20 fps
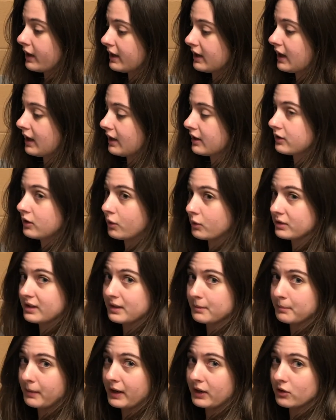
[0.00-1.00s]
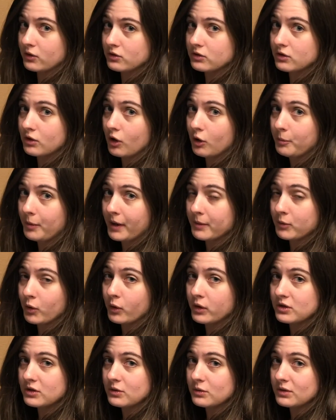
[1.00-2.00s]
I go to the microscope, I'm
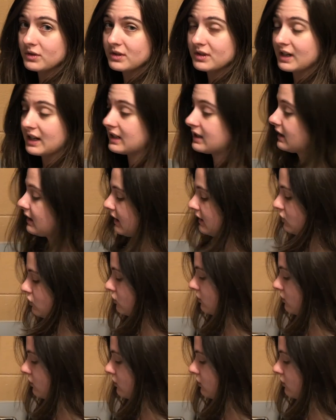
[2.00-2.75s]
going to stain it and